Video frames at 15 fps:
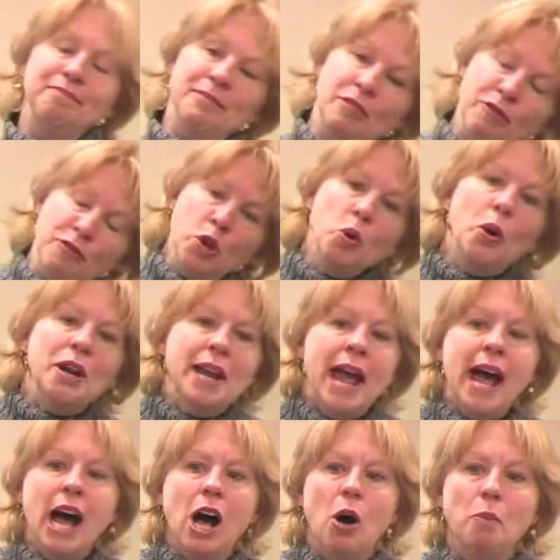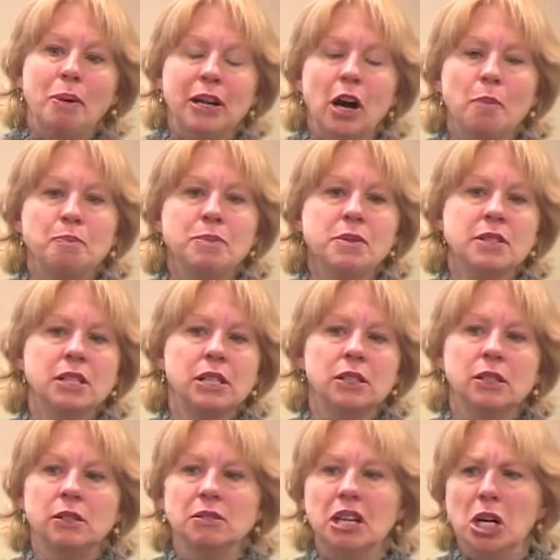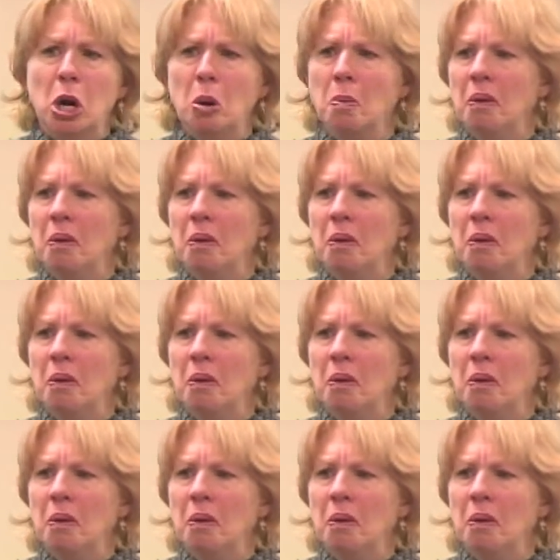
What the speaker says: fewer now, but up until, you know,